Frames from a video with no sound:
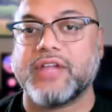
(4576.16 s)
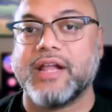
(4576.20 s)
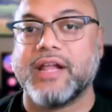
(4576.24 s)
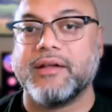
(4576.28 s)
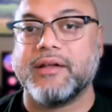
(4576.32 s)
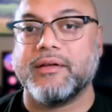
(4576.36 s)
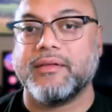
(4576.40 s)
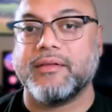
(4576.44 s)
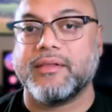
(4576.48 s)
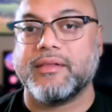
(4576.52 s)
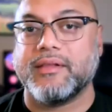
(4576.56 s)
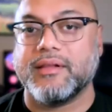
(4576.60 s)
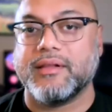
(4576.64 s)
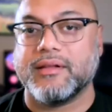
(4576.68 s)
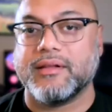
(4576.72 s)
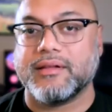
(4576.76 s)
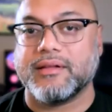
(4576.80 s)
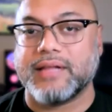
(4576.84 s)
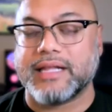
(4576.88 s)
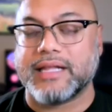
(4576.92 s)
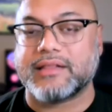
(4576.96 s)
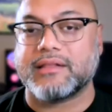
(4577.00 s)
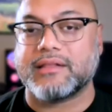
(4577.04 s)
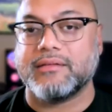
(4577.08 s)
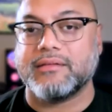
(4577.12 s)
and
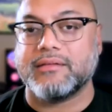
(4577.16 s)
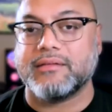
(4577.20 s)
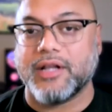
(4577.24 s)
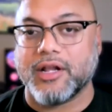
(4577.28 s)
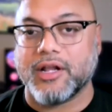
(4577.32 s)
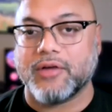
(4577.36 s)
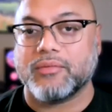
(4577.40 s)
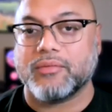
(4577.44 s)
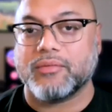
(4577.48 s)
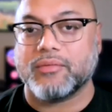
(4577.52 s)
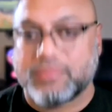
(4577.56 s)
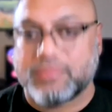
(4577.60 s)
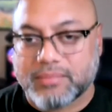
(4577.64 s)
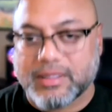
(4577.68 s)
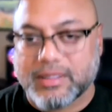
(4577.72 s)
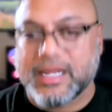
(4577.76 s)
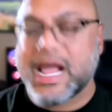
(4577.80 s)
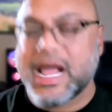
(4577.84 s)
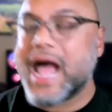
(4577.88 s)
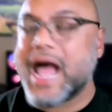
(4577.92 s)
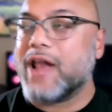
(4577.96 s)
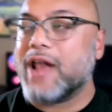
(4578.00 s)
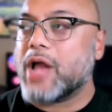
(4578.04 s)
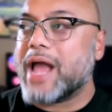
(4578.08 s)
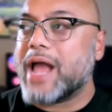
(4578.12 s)

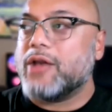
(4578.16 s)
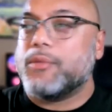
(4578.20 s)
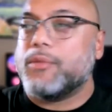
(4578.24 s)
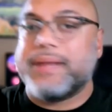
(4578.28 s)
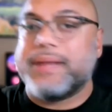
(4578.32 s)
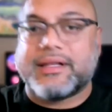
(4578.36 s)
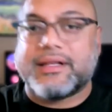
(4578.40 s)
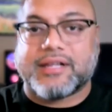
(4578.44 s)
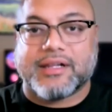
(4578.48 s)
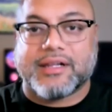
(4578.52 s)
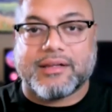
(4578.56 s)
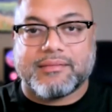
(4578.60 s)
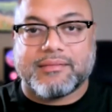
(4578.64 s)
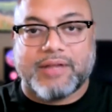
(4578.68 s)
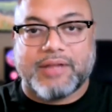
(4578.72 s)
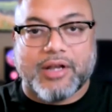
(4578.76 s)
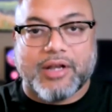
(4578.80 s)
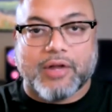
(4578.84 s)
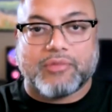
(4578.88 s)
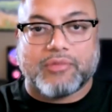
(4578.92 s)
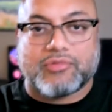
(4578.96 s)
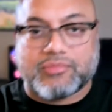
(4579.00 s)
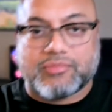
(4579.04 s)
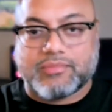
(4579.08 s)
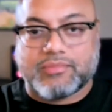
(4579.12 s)
I don't mean
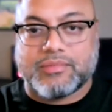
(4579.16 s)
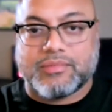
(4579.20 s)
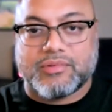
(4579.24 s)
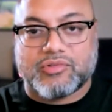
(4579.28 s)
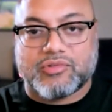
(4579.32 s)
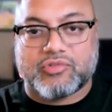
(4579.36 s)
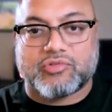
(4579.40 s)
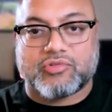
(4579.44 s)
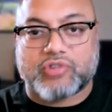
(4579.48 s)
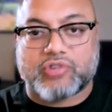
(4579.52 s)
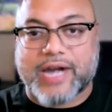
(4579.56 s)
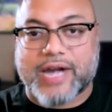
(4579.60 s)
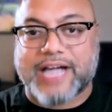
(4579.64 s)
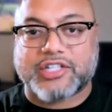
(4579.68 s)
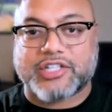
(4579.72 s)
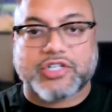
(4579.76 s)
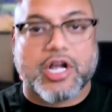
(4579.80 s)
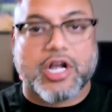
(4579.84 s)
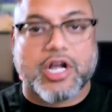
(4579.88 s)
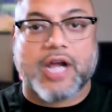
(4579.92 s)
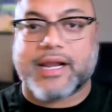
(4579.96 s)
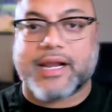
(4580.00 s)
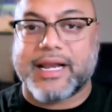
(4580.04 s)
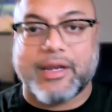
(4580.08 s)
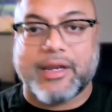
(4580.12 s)
to, trash
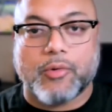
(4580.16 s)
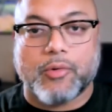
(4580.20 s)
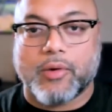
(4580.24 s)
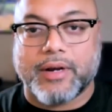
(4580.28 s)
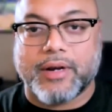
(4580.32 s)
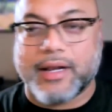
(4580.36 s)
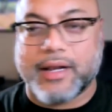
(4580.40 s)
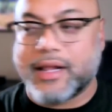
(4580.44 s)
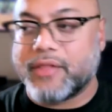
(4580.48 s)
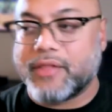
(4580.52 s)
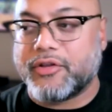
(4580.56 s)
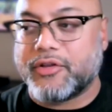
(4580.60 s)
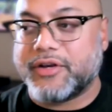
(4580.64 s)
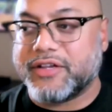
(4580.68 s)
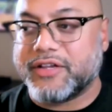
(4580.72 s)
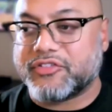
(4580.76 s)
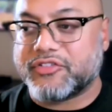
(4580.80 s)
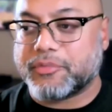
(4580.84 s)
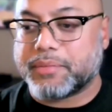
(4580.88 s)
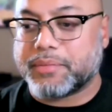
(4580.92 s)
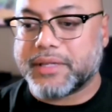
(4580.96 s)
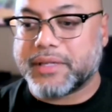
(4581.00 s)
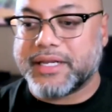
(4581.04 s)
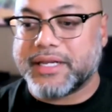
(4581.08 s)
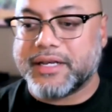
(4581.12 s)
talk anyone other
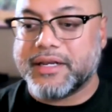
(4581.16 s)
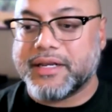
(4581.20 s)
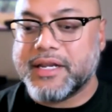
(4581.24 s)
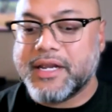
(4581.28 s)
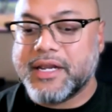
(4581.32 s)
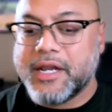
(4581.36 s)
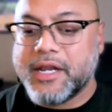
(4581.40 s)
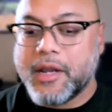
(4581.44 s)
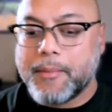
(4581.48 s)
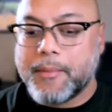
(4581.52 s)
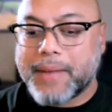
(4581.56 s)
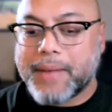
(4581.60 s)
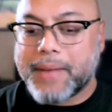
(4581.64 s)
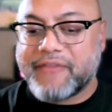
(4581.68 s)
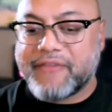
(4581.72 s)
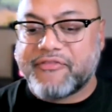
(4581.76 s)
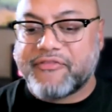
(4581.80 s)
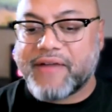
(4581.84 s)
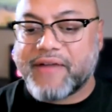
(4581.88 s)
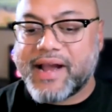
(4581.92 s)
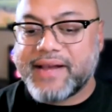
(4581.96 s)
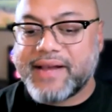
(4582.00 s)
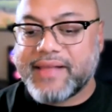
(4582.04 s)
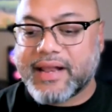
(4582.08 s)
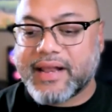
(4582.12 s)
discipline, but I
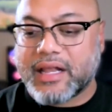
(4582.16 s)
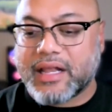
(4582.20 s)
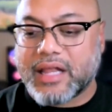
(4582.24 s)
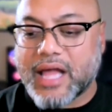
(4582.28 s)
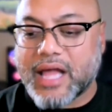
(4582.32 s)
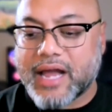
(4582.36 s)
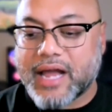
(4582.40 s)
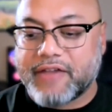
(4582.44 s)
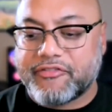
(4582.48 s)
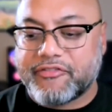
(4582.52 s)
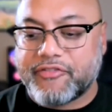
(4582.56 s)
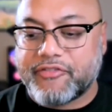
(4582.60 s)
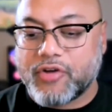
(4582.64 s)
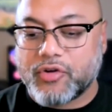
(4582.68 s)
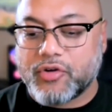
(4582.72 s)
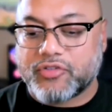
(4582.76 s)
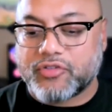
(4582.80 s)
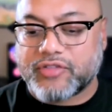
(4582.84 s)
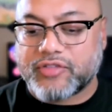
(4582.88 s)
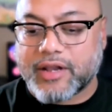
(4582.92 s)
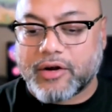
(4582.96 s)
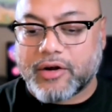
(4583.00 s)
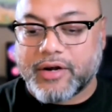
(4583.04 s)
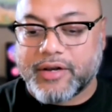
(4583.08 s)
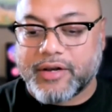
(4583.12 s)
find that a lot of
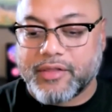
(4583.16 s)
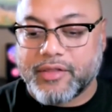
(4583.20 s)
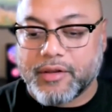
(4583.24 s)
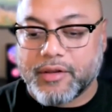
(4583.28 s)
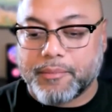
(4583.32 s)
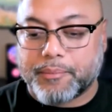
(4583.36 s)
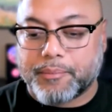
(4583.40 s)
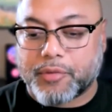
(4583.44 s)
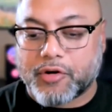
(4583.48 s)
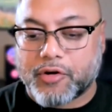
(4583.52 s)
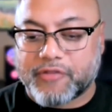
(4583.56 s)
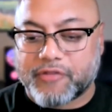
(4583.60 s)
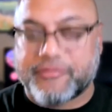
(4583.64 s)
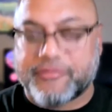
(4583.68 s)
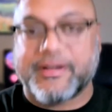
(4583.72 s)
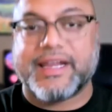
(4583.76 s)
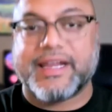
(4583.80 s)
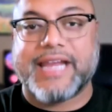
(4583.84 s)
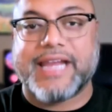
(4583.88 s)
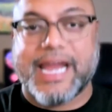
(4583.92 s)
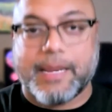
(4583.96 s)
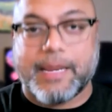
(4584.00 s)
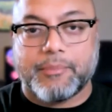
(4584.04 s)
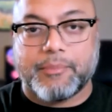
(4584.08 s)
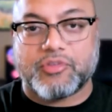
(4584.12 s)
folks that are in the perfect
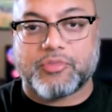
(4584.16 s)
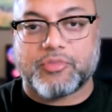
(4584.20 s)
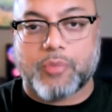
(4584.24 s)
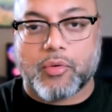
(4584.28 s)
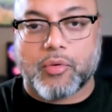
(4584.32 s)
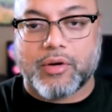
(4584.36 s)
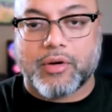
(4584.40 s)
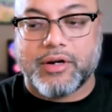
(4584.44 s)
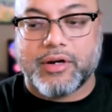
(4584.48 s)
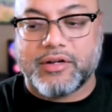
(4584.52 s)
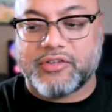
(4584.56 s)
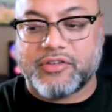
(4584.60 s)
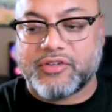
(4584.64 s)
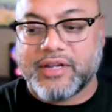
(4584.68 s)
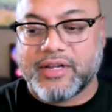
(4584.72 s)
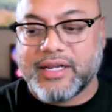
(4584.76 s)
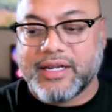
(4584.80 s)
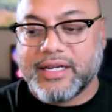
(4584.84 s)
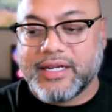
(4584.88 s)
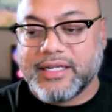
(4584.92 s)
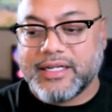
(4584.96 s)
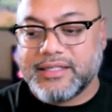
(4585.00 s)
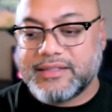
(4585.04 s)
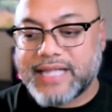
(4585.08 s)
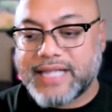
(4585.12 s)
game sports
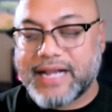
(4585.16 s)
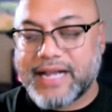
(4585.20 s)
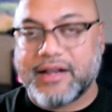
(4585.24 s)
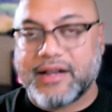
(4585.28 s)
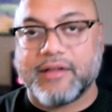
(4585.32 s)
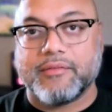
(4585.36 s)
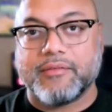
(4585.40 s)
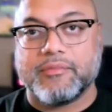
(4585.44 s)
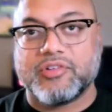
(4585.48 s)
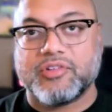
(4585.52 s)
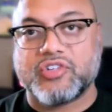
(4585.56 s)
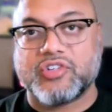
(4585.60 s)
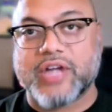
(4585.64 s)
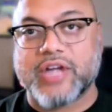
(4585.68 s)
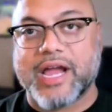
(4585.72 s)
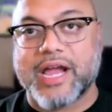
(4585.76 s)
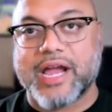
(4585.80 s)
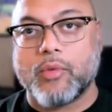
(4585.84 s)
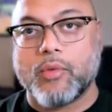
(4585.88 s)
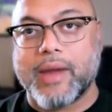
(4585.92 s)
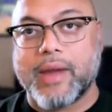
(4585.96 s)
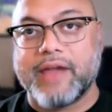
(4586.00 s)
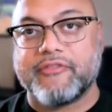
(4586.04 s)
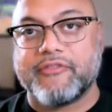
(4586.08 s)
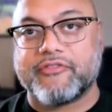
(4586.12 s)
tend to shy
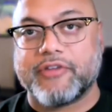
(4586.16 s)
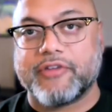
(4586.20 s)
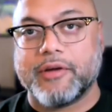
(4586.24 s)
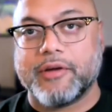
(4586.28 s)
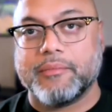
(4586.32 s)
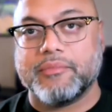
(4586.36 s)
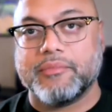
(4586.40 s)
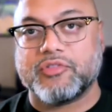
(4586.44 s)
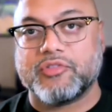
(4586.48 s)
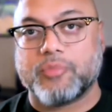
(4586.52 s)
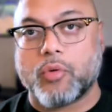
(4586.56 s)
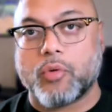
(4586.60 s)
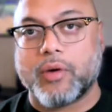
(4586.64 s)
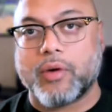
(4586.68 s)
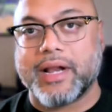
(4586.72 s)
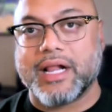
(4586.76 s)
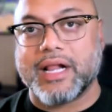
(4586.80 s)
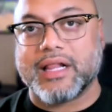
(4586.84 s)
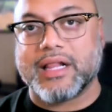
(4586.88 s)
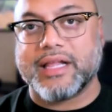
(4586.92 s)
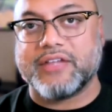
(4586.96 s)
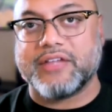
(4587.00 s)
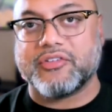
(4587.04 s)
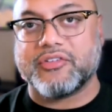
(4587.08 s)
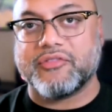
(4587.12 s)
away from sporting
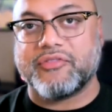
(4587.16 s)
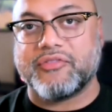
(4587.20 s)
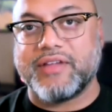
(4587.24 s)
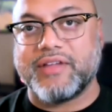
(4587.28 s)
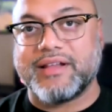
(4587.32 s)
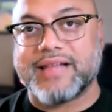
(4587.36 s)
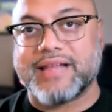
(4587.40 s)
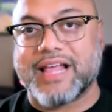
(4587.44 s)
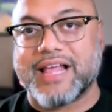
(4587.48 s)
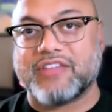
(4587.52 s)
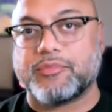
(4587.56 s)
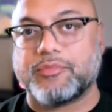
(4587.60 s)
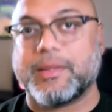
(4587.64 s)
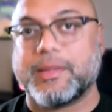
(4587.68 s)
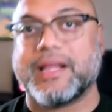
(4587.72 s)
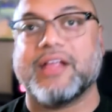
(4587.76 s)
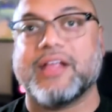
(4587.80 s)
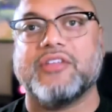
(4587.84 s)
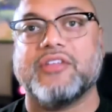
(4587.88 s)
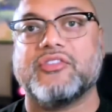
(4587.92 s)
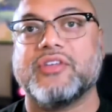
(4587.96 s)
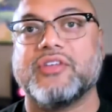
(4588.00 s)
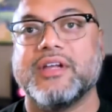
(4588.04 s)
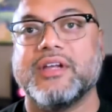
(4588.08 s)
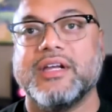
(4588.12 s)
clays and FITASC
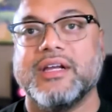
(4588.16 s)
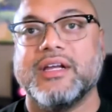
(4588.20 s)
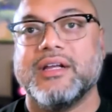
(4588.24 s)
because